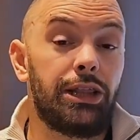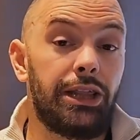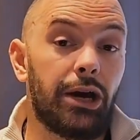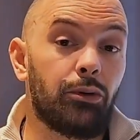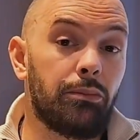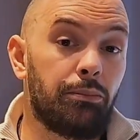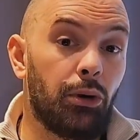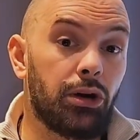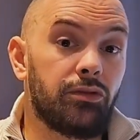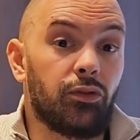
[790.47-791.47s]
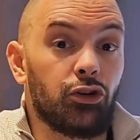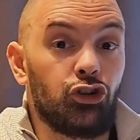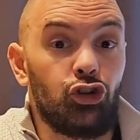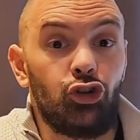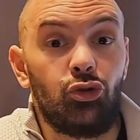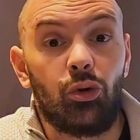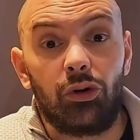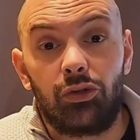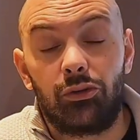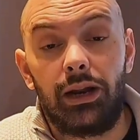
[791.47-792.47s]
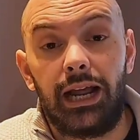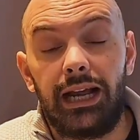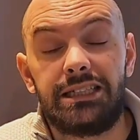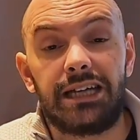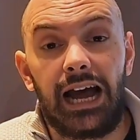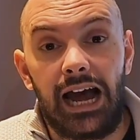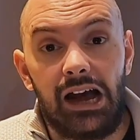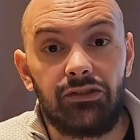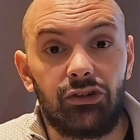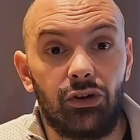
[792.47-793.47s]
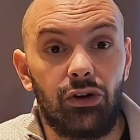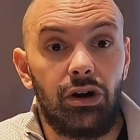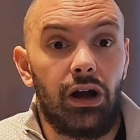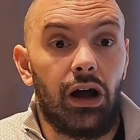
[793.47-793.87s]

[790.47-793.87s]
They were booked for 2 or 3 days after